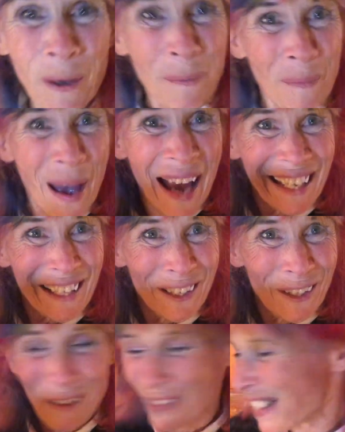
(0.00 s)
it back into
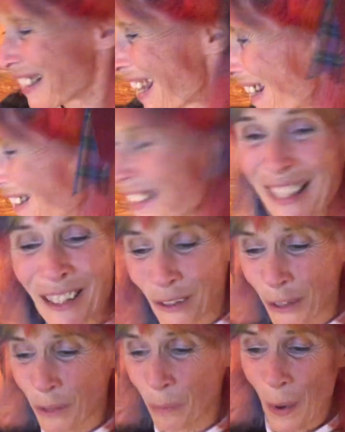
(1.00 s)
service again, didn't
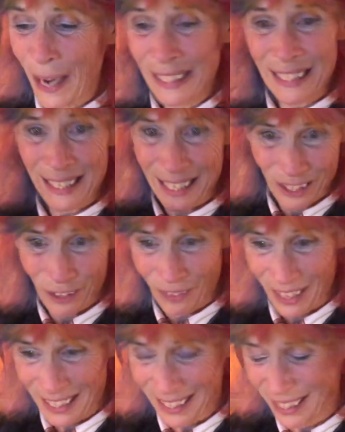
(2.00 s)
lose one stitch of this,